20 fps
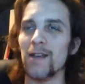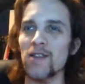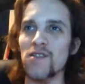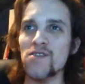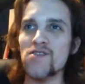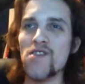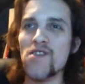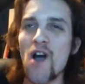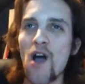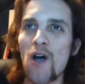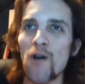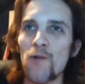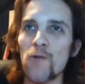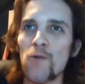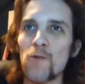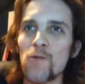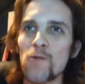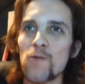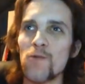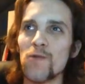
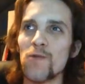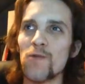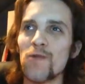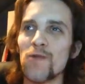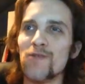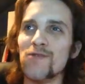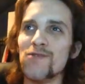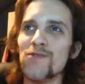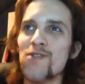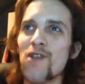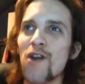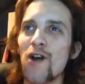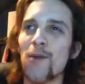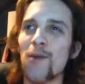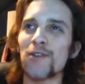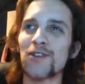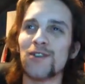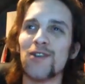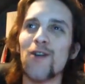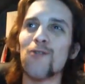
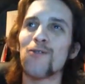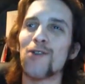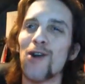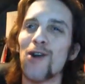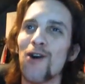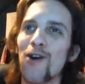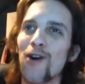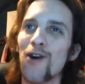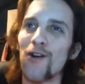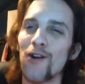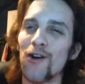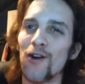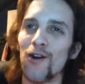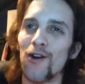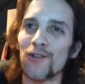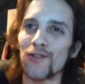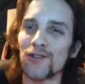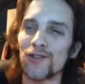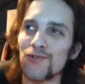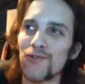Almost no corner
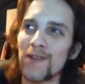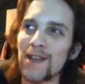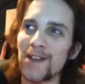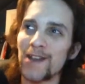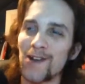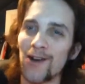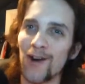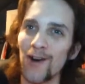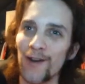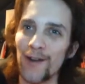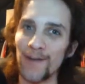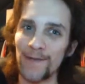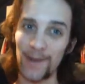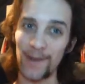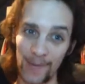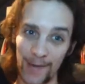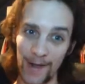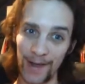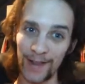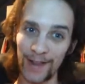or street corner, if
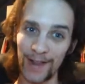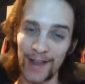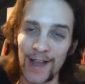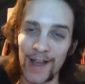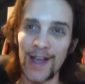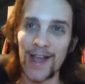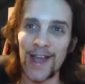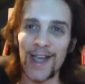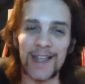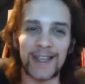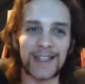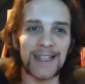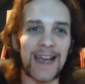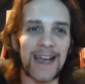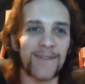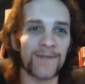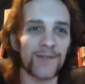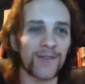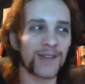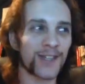you will, is
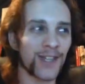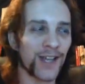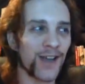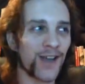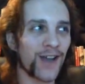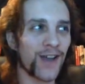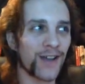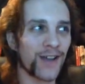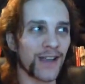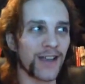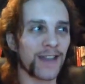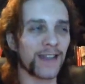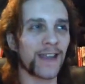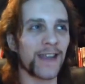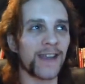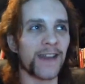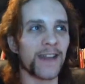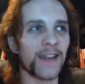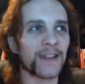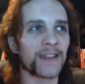left unturned in
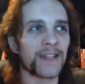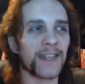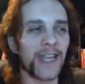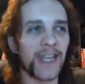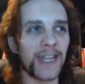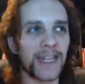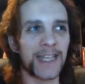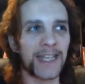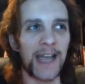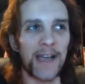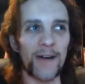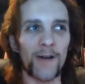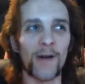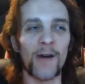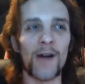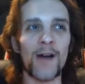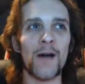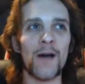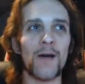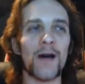its detail.